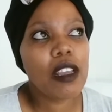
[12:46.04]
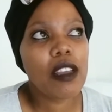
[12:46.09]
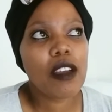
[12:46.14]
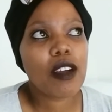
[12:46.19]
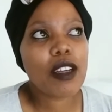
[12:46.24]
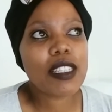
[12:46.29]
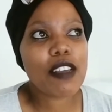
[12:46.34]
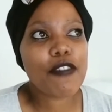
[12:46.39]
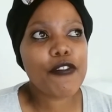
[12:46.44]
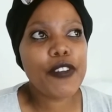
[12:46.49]

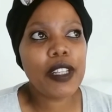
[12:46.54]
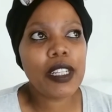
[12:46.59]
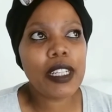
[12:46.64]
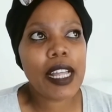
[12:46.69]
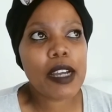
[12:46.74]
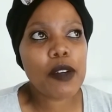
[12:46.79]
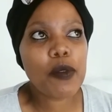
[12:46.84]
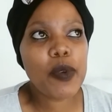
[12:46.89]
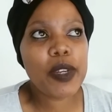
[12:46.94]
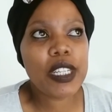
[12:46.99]
because I feel
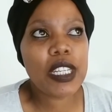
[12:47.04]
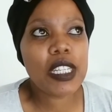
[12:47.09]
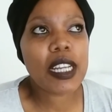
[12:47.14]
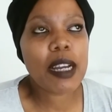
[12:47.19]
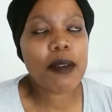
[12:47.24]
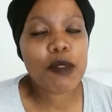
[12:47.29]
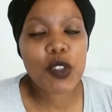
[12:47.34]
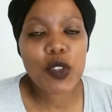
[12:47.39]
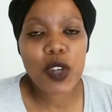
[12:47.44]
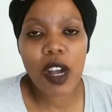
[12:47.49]
like when it
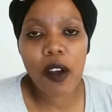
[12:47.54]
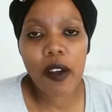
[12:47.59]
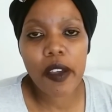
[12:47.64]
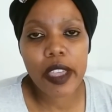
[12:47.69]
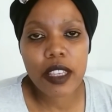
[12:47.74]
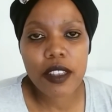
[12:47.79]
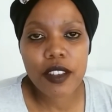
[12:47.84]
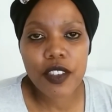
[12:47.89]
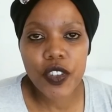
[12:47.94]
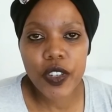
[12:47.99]
comes to our
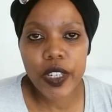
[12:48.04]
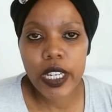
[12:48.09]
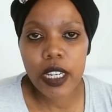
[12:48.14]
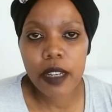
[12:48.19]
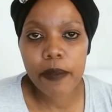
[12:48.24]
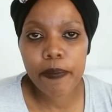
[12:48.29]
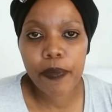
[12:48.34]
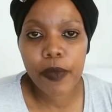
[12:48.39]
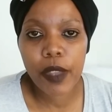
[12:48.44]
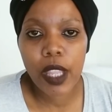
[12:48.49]

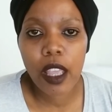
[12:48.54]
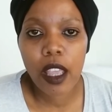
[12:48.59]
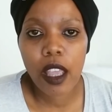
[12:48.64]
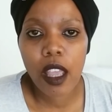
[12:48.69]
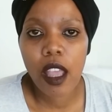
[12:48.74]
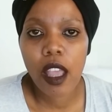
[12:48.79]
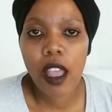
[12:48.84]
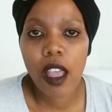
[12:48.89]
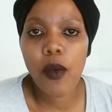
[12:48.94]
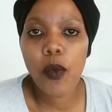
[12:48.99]
history,
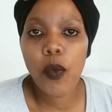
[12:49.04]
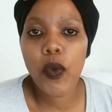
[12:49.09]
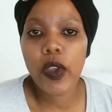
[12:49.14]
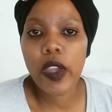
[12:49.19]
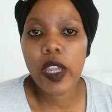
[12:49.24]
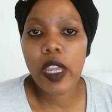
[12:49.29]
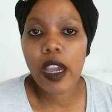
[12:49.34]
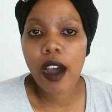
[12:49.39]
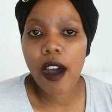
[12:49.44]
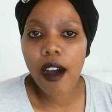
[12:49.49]

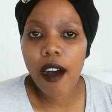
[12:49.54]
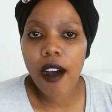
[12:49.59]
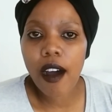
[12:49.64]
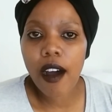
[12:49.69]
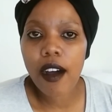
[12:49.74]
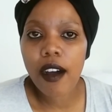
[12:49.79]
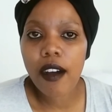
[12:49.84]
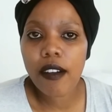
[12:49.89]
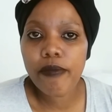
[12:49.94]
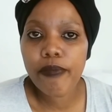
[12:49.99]
we
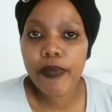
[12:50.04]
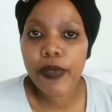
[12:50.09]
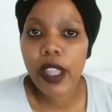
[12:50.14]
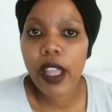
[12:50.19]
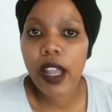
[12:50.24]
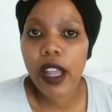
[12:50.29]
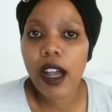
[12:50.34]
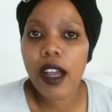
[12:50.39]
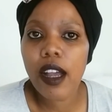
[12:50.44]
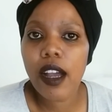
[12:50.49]
are,
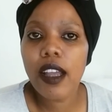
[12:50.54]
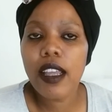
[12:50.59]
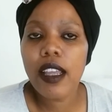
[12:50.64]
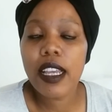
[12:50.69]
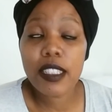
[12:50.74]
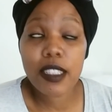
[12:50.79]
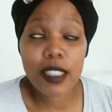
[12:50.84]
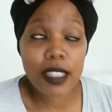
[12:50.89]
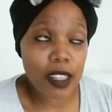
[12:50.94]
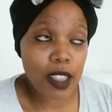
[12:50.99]

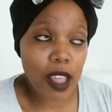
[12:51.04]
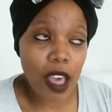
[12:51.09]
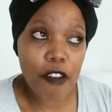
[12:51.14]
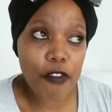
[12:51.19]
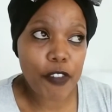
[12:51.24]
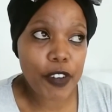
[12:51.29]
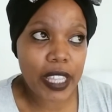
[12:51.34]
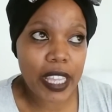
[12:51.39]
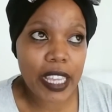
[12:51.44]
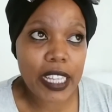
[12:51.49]
as South
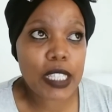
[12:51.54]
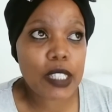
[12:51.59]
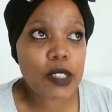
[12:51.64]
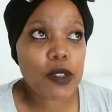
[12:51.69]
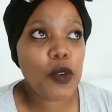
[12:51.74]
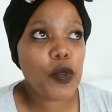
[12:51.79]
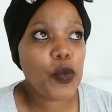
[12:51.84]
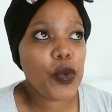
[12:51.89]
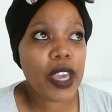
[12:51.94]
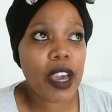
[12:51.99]
Africans,
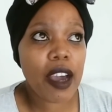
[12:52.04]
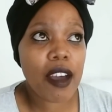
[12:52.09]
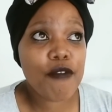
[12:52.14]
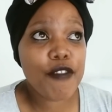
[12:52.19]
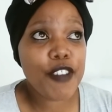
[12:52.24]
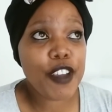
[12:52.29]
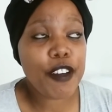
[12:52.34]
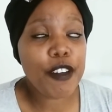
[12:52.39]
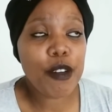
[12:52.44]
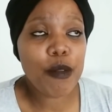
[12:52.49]
we are
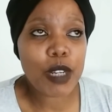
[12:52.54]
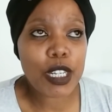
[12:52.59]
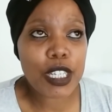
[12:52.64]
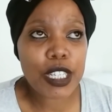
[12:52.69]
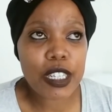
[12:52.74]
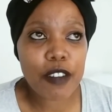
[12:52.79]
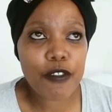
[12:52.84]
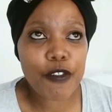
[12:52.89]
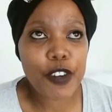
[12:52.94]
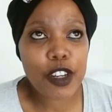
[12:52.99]
very much
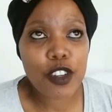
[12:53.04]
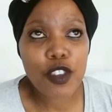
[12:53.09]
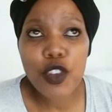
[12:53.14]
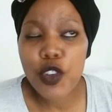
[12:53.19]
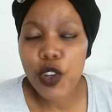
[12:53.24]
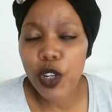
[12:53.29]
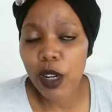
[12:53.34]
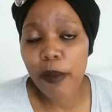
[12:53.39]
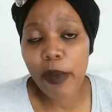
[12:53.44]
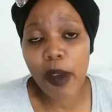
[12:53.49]
afraid to
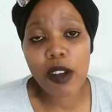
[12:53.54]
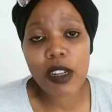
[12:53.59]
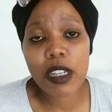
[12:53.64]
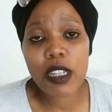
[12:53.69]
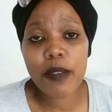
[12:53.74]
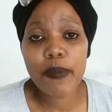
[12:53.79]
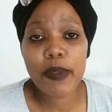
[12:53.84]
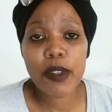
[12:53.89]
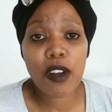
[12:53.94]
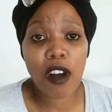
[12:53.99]
talk about
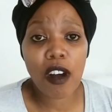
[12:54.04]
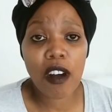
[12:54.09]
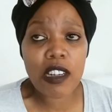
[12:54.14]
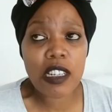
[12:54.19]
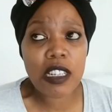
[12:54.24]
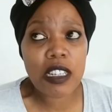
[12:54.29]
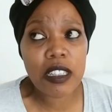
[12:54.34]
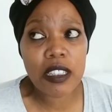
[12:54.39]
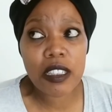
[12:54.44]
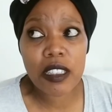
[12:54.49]
it,
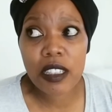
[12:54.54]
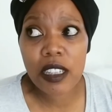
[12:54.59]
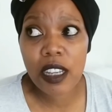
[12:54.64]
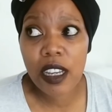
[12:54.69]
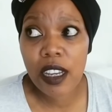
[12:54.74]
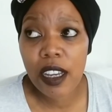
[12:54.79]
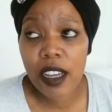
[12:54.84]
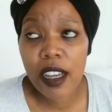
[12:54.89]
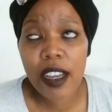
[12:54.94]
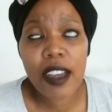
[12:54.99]
because
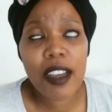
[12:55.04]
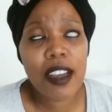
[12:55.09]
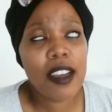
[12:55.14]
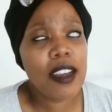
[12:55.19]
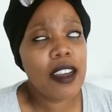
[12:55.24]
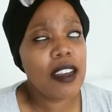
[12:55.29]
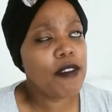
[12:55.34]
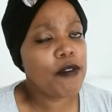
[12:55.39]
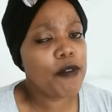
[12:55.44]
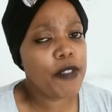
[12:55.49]

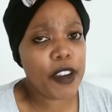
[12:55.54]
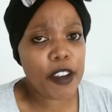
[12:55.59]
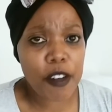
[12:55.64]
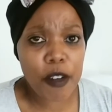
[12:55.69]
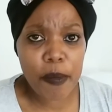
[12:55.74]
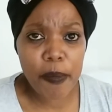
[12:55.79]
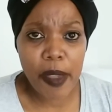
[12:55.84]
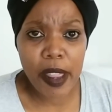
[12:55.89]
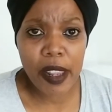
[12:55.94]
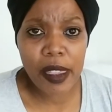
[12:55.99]
very
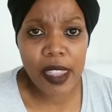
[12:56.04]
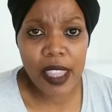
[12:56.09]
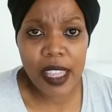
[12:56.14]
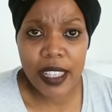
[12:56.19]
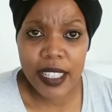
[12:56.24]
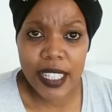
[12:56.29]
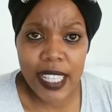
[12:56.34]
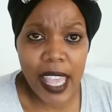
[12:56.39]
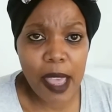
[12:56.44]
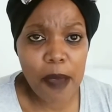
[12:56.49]
bad
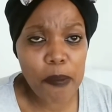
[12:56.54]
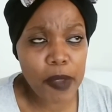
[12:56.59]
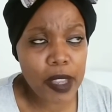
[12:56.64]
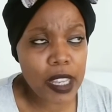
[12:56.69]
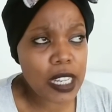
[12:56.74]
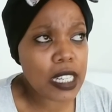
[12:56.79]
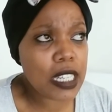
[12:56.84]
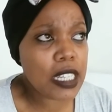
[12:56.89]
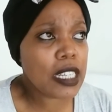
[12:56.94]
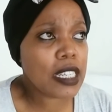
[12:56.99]
things
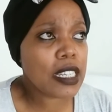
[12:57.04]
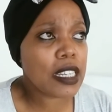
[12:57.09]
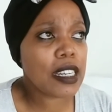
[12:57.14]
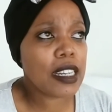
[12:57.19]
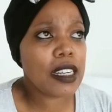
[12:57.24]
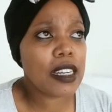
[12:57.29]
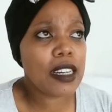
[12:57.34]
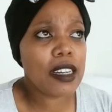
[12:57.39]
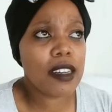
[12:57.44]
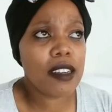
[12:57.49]
happened.
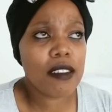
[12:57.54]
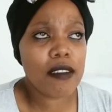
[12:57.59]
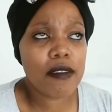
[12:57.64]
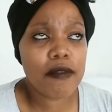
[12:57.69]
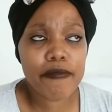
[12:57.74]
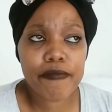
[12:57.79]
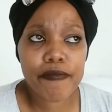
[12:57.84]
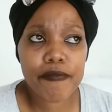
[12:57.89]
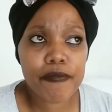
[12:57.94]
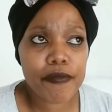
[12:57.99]

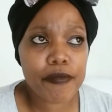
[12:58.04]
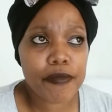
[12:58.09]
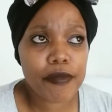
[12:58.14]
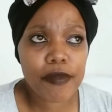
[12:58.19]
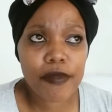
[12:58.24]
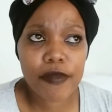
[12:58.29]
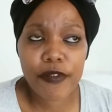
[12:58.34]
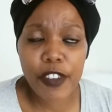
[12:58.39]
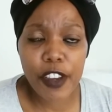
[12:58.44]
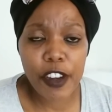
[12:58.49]

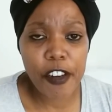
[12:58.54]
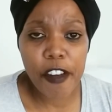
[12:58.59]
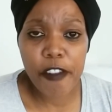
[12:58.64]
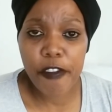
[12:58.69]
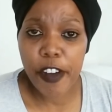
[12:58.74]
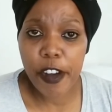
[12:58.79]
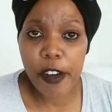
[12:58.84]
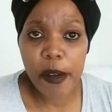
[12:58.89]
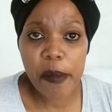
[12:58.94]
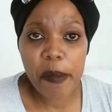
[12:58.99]
Very,
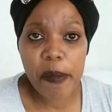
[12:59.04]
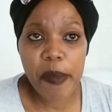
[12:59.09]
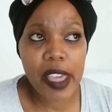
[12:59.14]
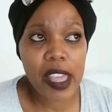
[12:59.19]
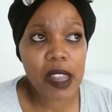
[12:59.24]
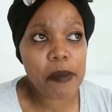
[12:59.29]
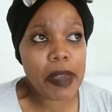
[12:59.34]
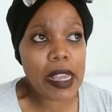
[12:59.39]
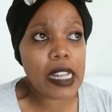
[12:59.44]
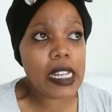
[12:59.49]
very
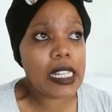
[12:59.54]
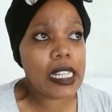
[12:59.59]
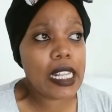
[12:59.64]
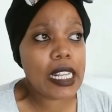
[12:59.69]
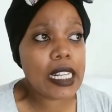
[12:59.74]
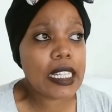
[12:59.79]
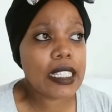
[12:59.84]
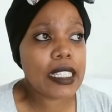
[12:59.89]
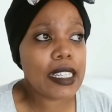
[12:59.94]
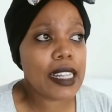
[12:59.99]
bad
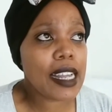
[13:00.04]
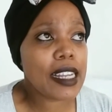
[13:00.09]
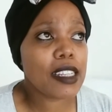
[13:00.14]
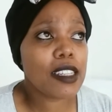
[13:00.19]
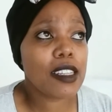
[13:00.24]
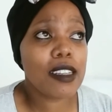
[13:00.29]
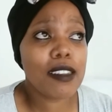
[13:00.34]
things. Like,